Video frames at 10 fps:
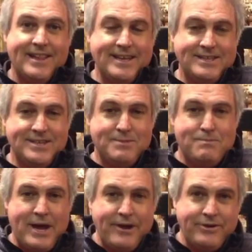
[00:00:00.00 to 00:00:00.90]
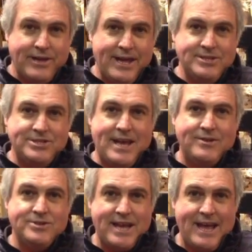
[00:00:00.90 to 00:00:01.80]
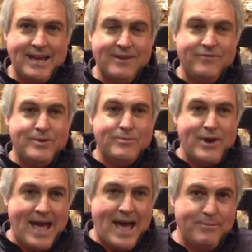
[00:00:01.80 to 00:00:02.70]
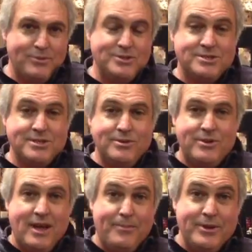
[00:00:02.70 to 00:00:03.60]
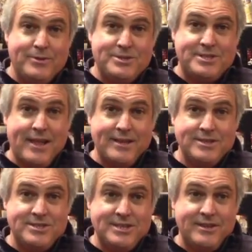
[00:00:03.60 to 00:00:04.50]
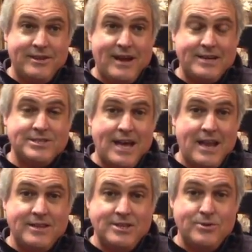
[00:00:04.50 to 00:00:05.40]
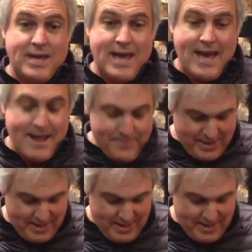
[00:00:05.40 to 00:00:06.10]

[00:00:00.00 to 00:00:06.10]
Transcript: like this Microlight down jacket from Rab, which is a new company we're selling this year. They're actually out of the UK.